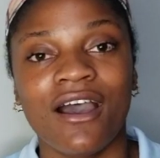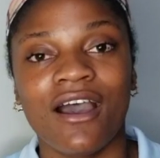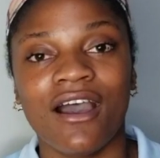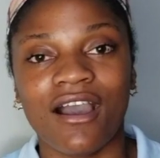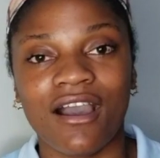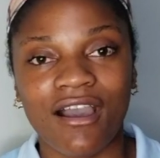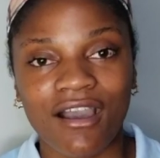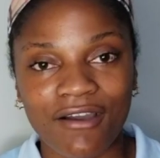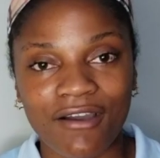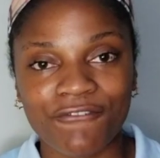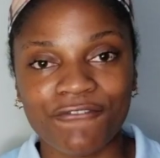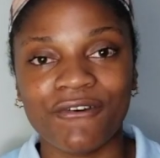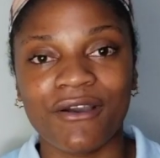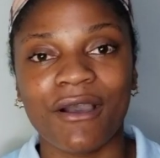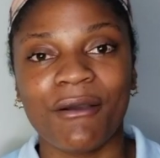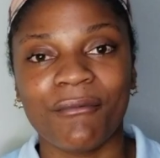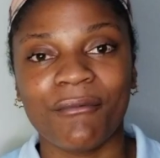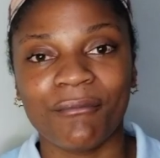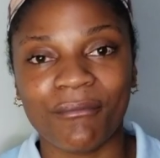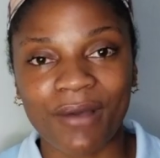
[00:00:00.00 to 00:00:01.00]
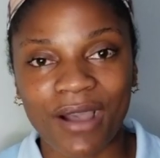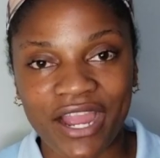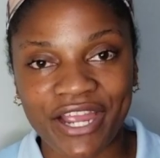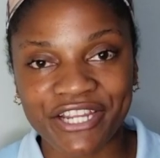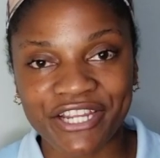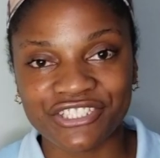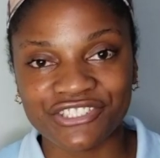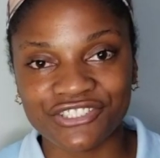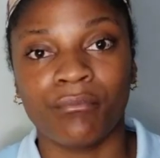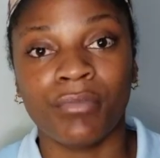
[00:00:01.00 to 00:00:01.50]
of
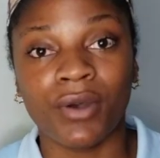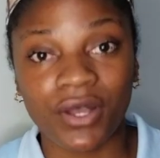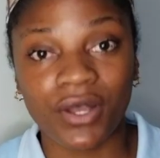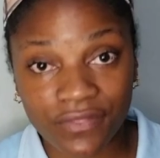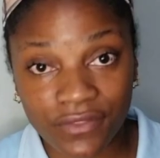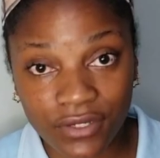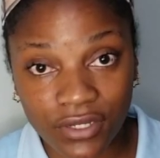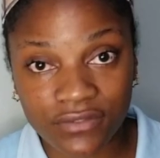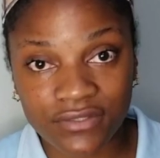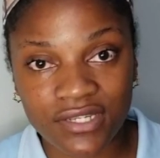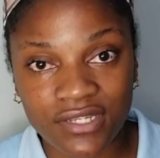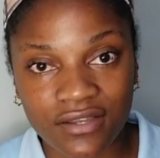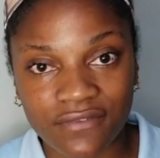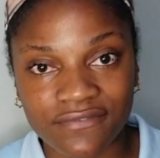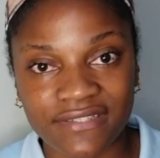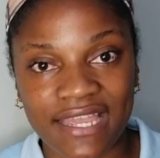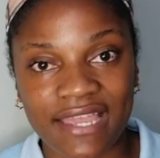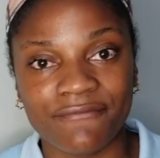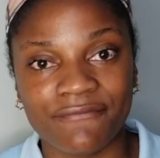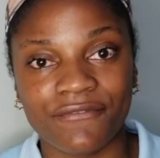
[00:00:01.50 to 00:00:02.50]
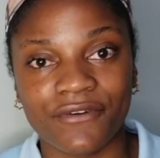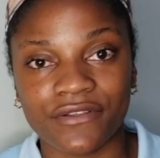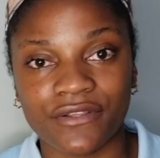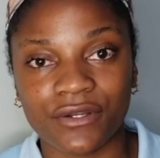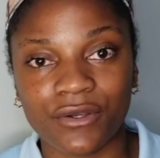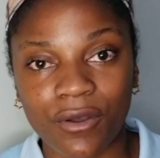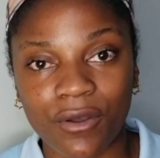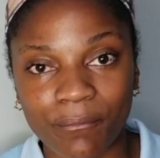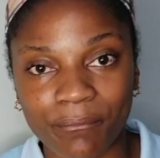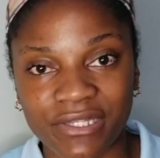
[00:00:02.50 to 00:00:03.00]
March, but the cutoff time for the
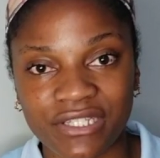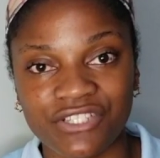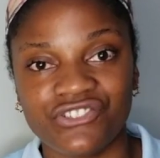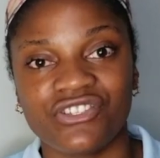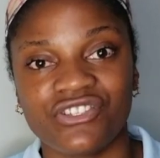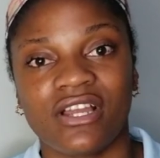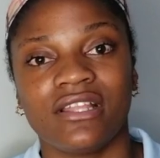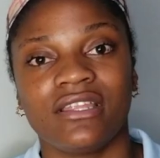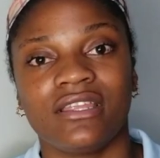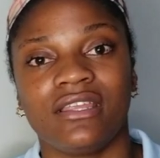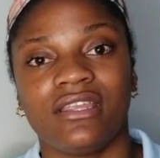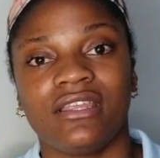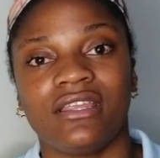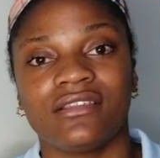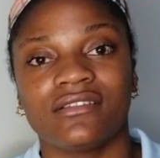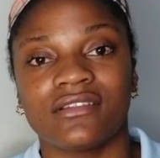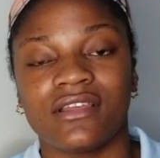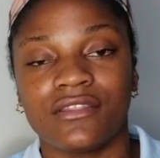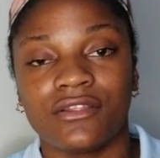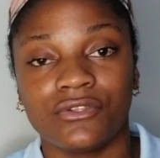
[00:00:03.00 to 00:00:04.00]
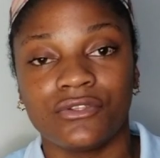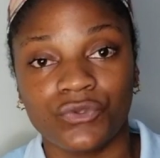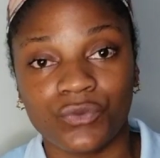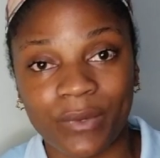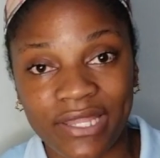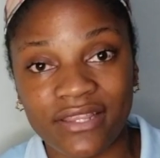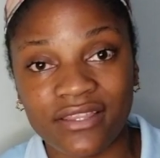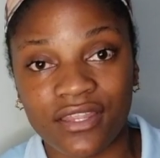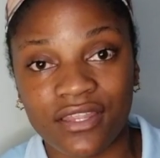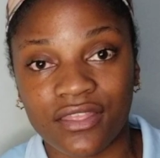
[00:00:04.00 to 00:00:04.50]
competition is the
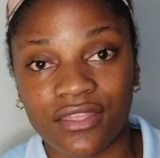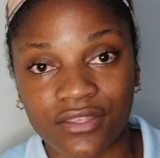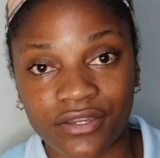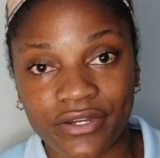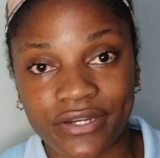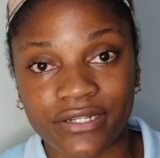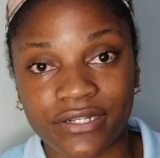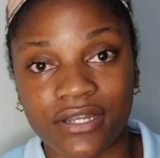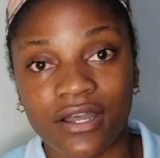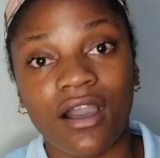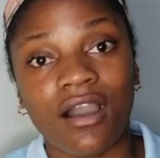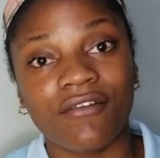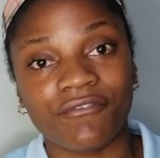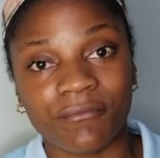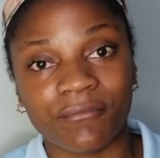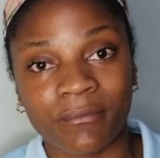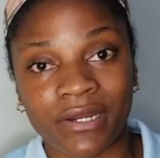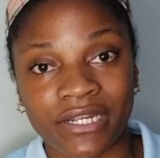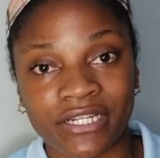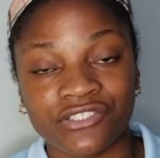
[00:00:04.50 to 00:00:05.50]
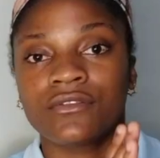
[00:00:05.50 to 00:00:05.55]
twenty-third of March,